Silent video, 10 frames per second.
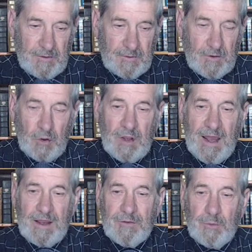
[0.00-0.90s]

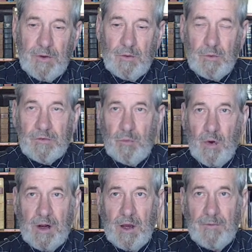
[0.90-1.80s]
Goliath was
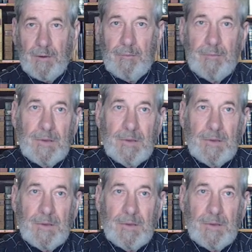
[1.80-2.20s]
one of them.